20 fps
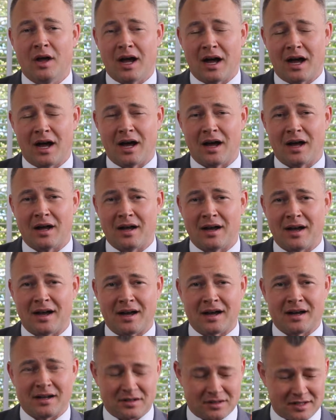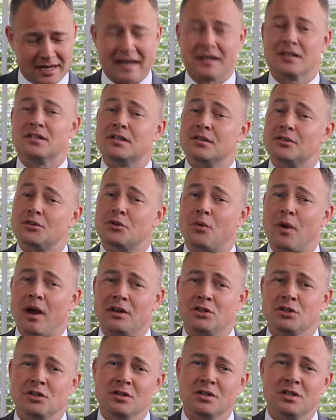tax
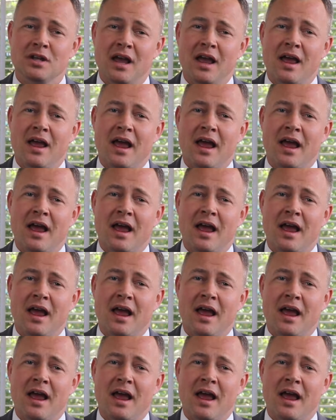situations,